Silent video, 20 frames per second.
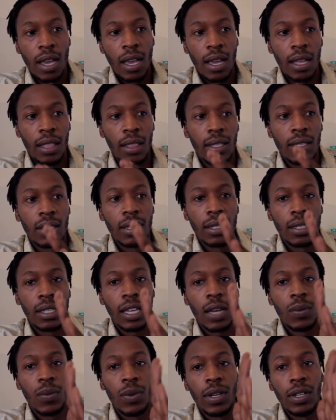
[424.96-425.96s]
and there's a
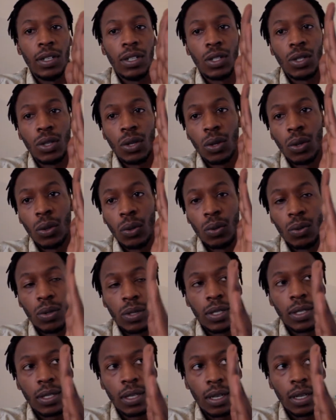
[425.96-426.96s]
time when it just
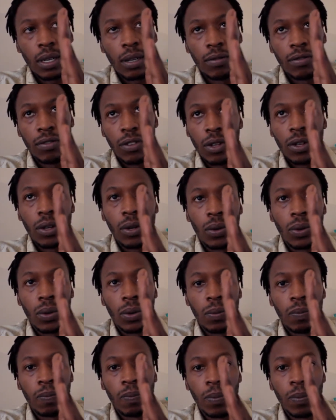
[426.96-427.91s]
goes vertical.